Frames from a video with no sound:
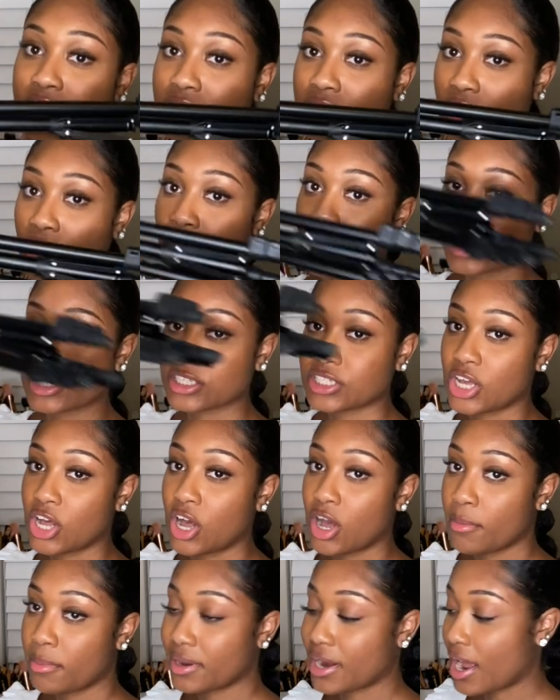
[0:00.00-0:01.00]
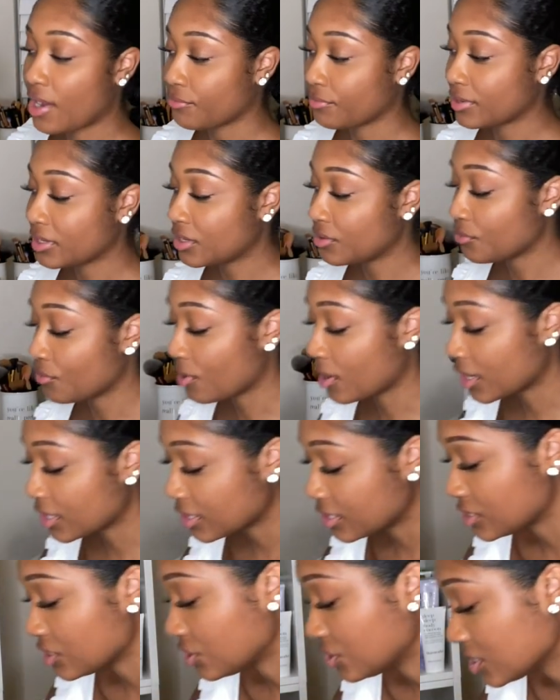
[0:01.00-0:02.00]
long and tall but I really wanted
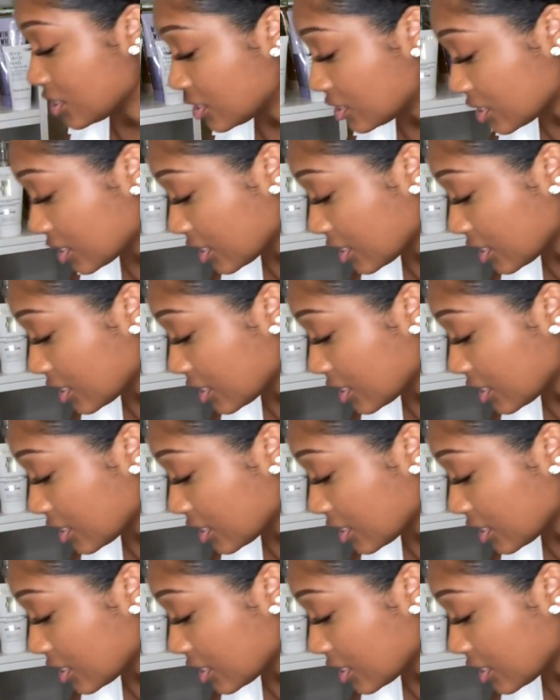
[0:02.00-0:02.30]
this just to